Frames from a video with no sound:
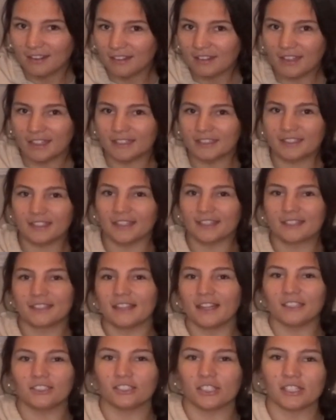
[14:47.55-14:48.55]
it's
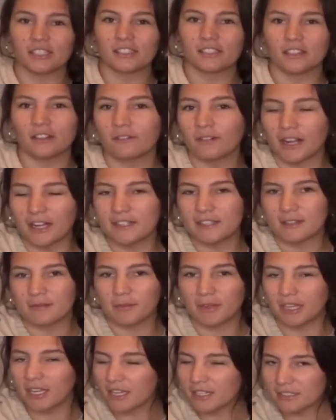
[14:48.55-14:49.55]
not just arising
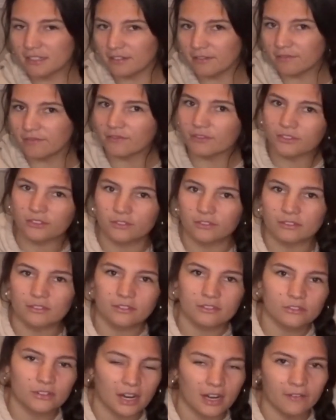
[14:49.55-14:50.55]
because of
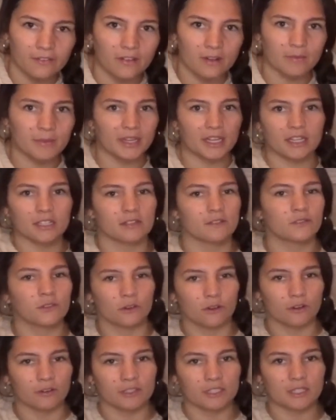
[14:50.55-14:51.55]
travel and because of
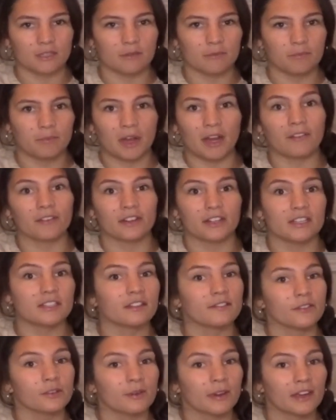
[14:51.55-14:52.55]
tourism. Poverty is
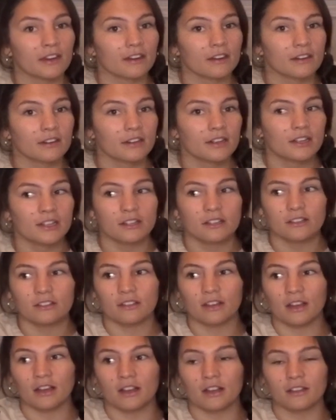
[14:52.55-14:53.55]
everywhere.
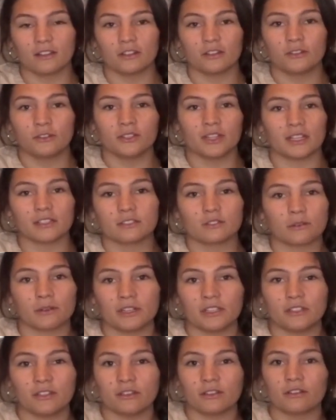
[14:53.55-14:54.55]
The
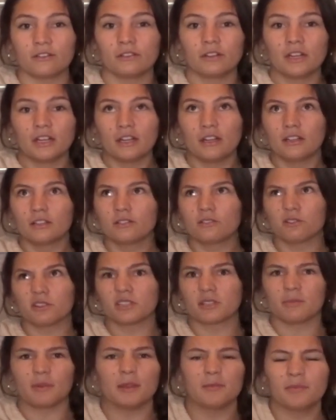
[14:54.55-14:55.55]
2022
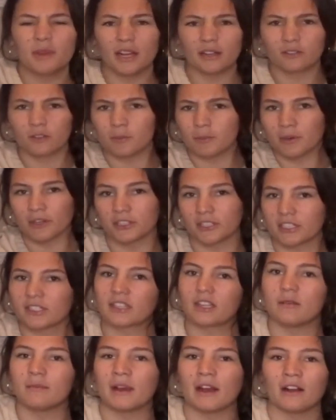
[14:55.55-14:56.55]
Tourism Impact Report
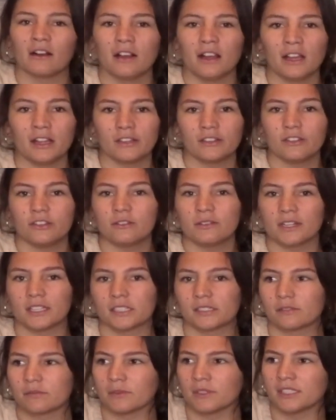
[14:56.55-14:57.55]
just came out, and
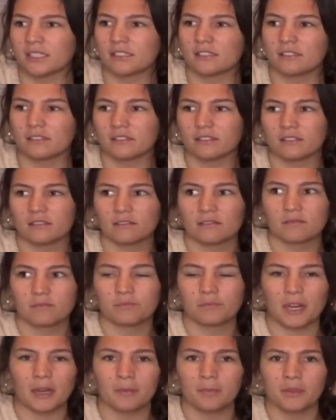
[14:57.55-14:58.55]
U.S. was,
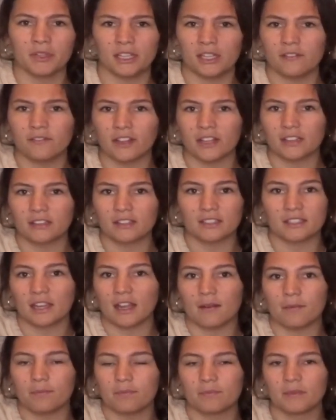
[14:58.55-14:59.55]
I believe, like
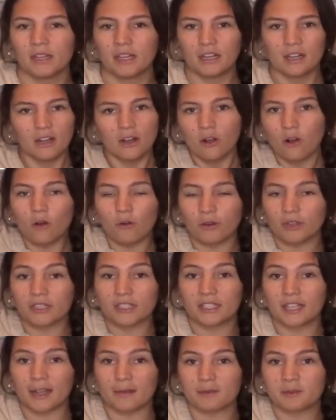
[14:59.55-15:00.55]
holding
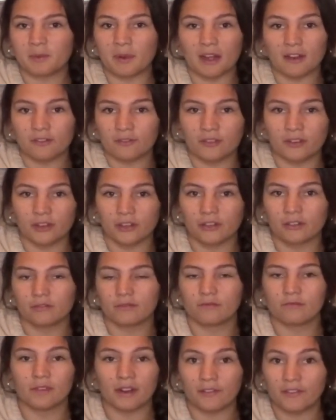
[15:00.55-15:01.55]
the top spot
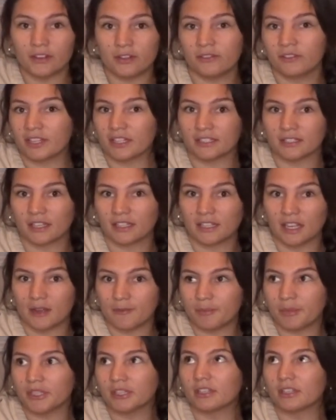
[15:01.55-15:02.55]
for revenue and things like that. But